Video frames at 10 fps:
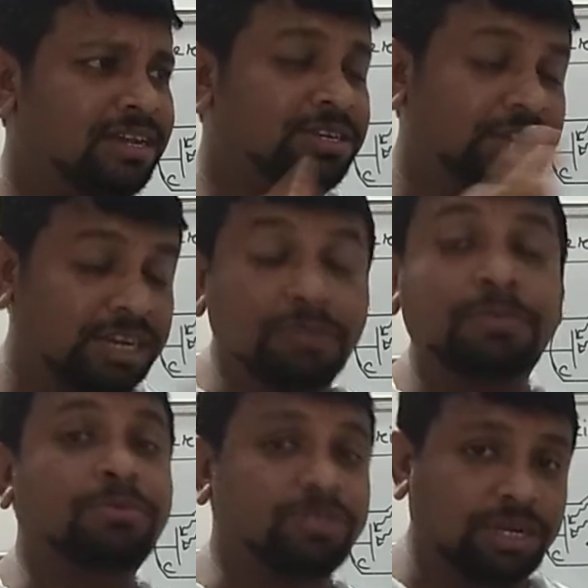directly
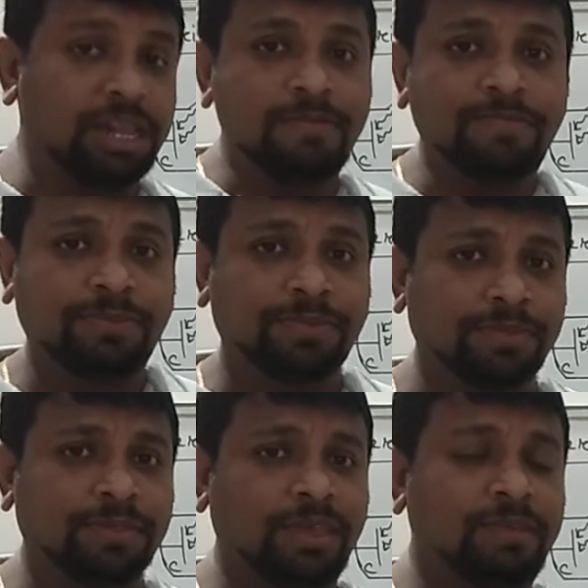proportional.
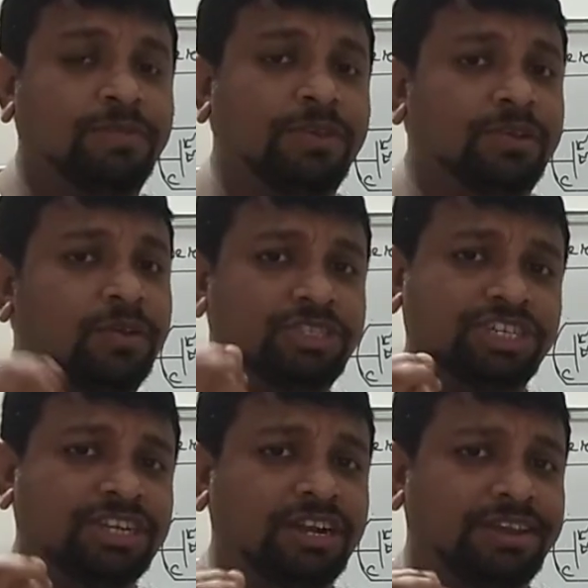If we
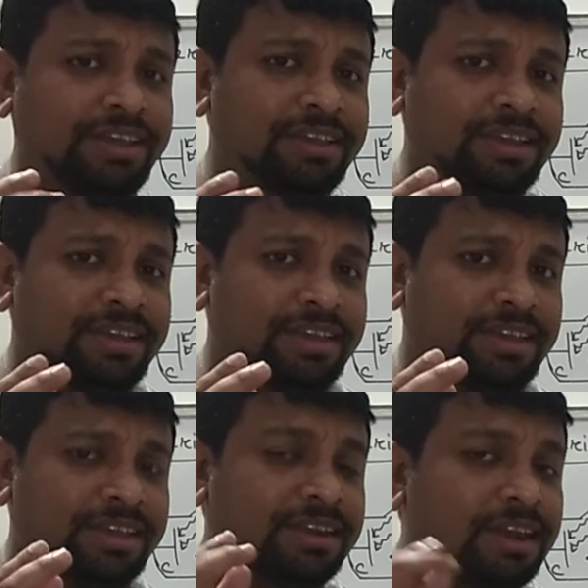consider a
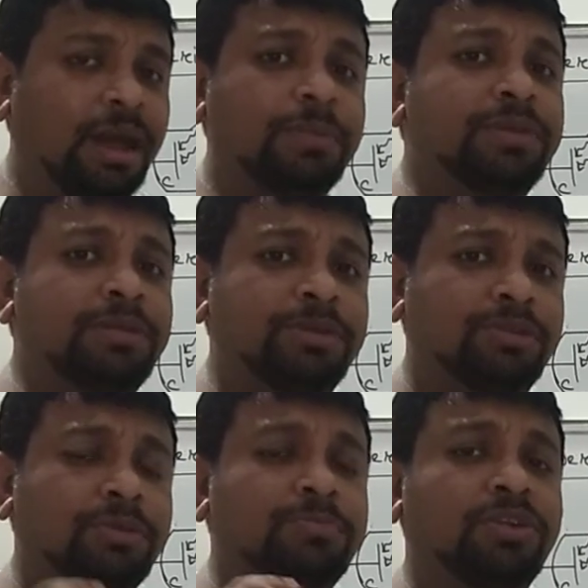graph in
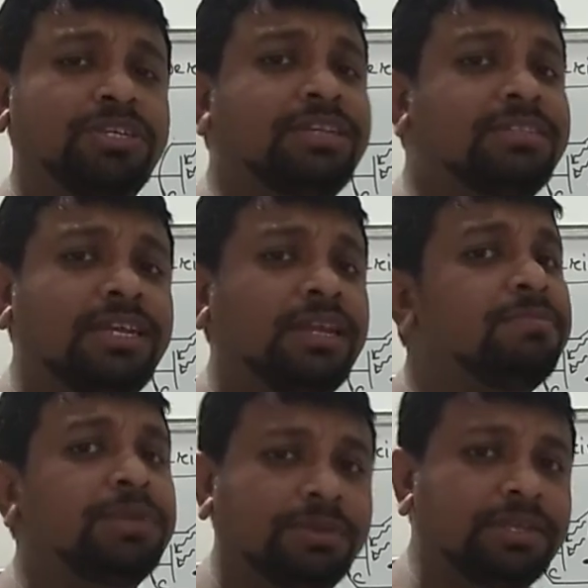between potential
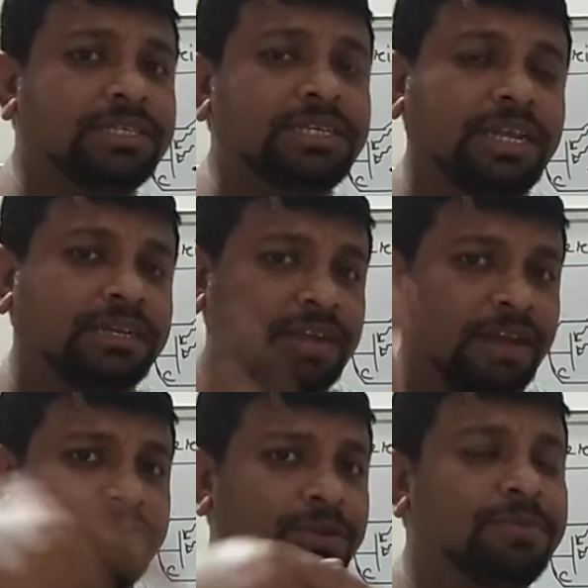and frequency, then
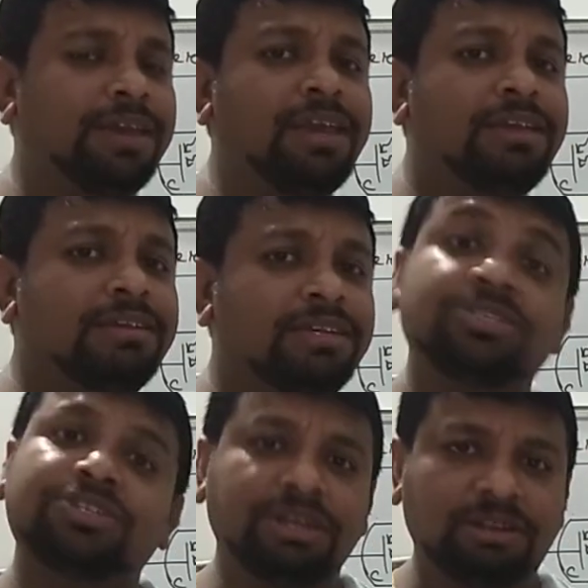graph will be a
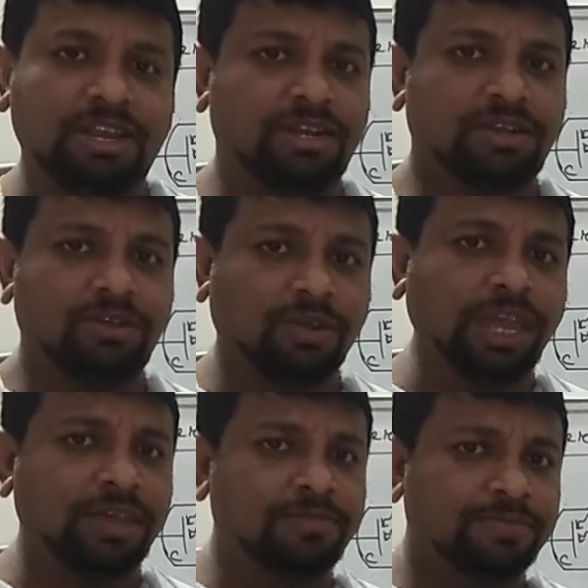straight line.
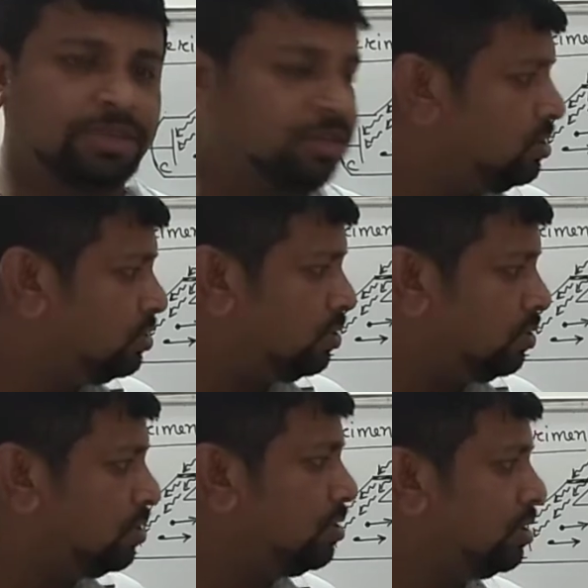Okay.
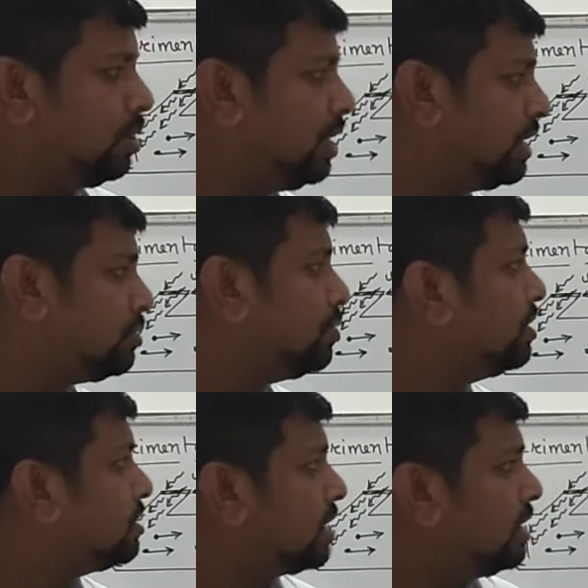So next we
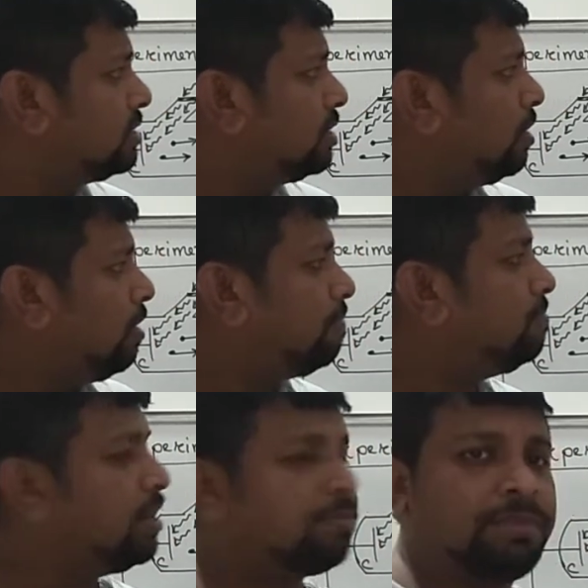discuss of
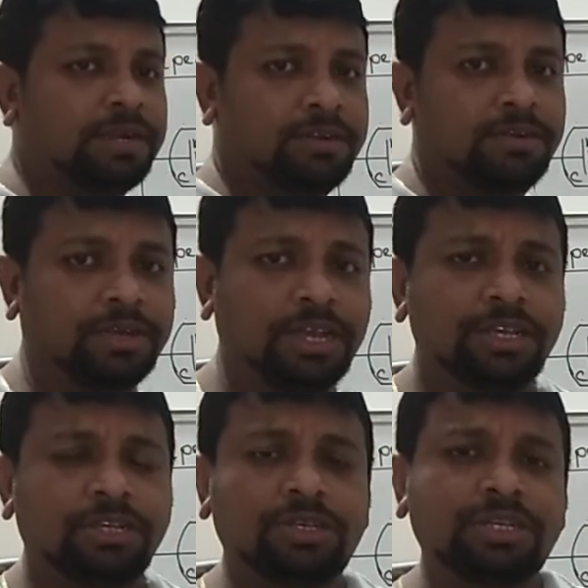that part. Okay.
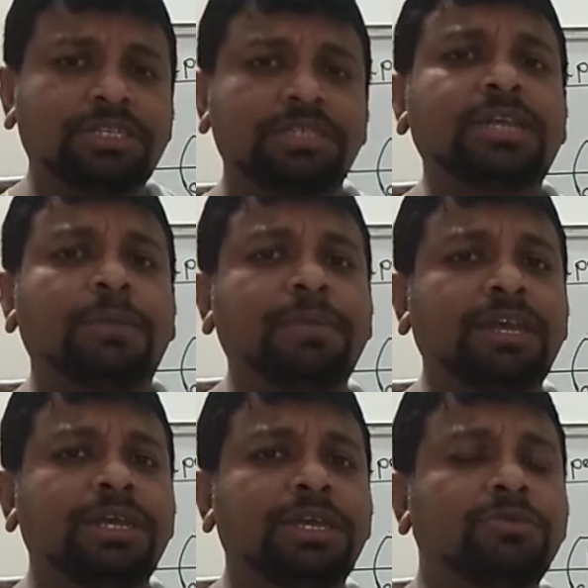So this is the
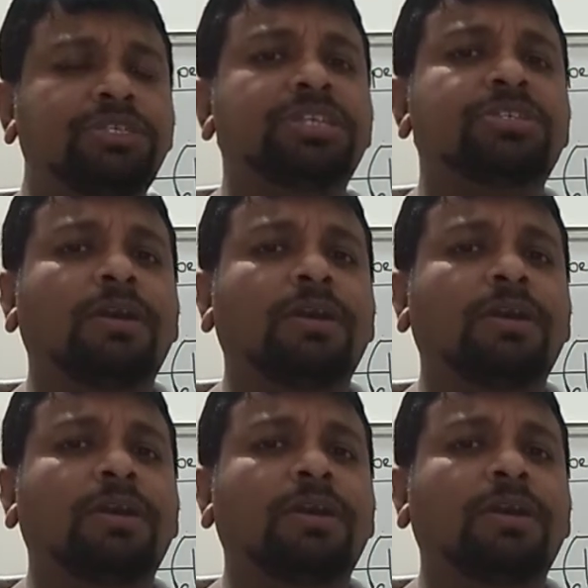main uses